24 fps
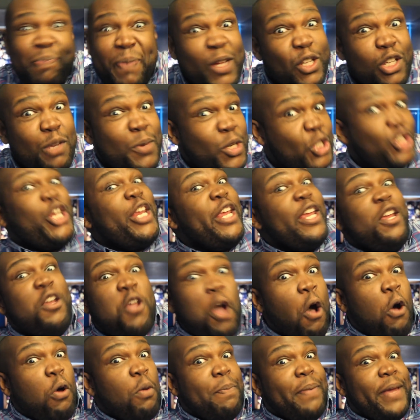Builder Machine
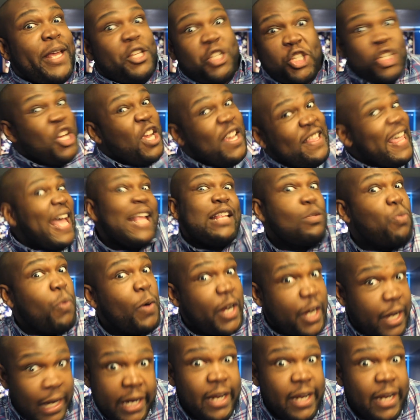Code, bitch. That's what it